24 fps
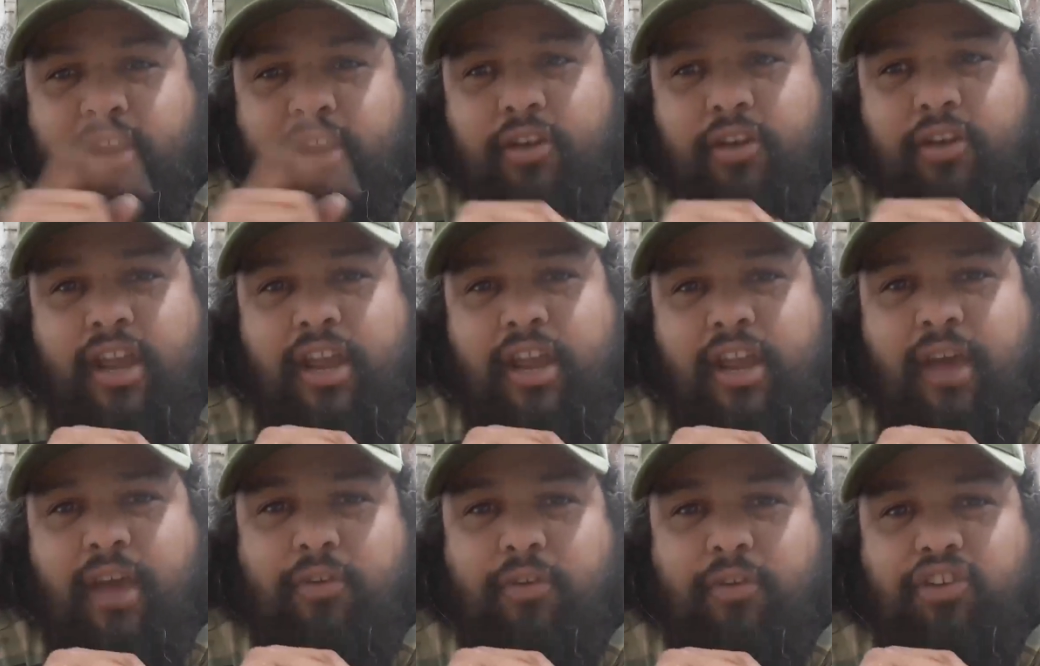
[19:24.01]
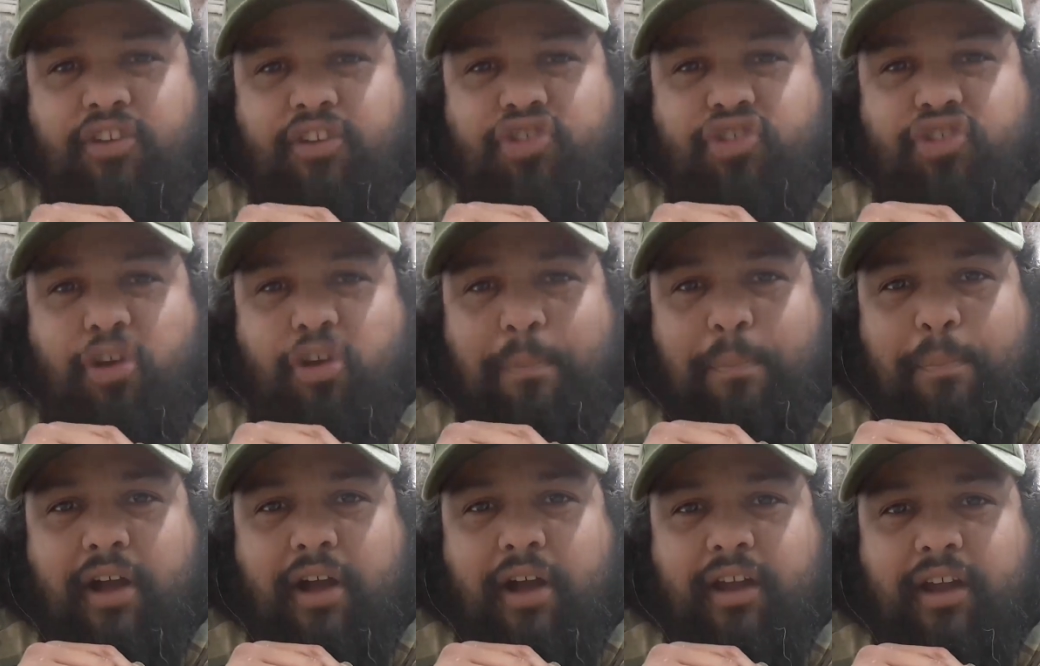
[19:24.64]
Never did your
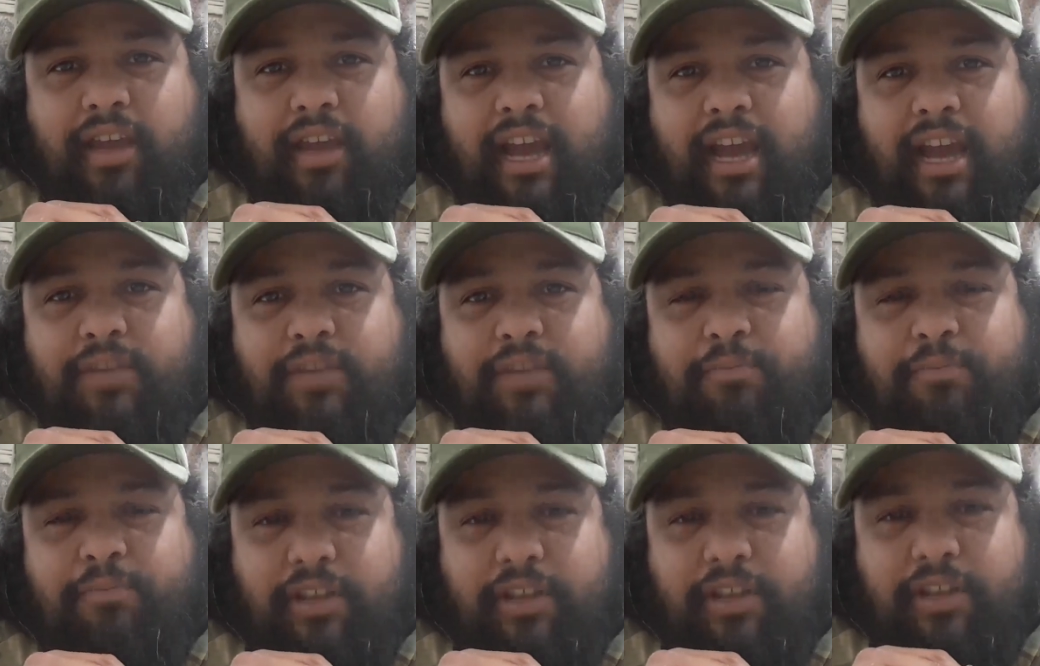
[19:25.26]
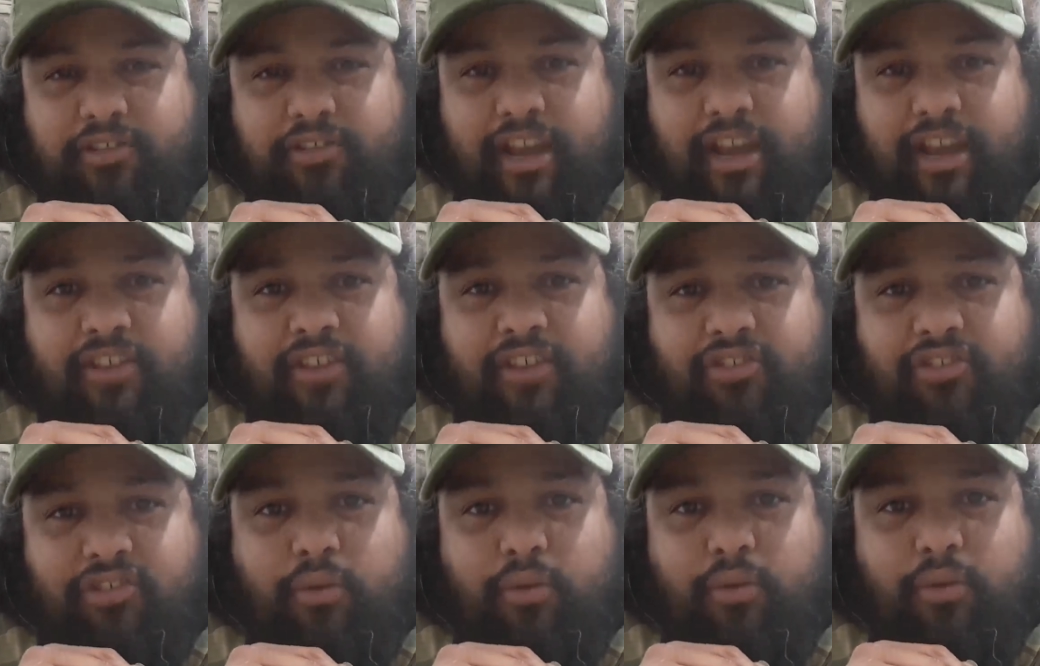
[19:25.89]
punk ass bitch ass
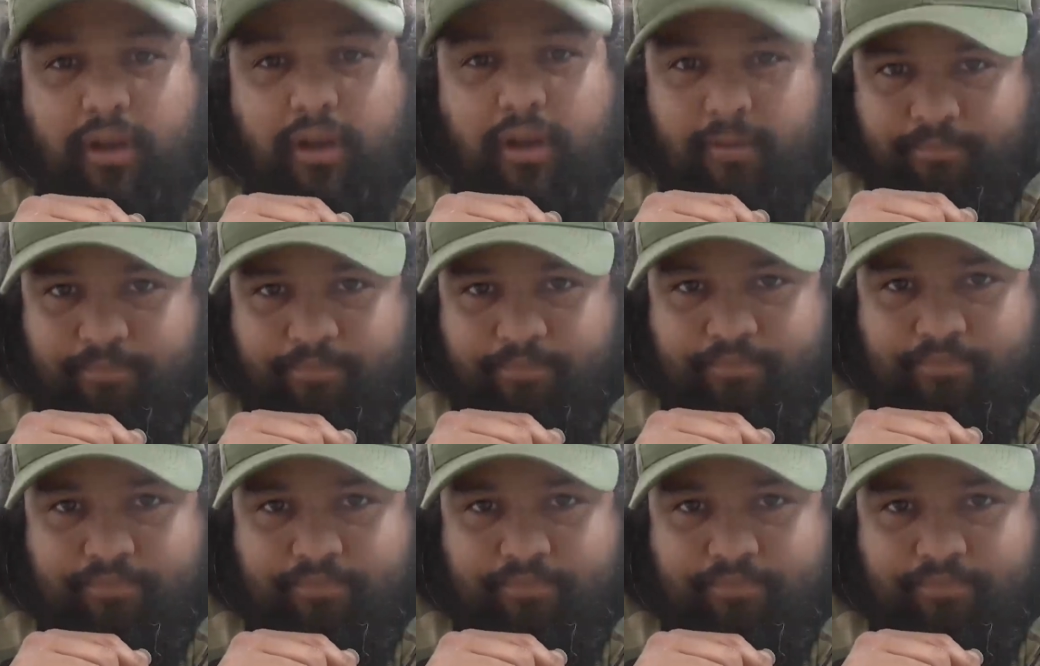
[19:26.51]
show up.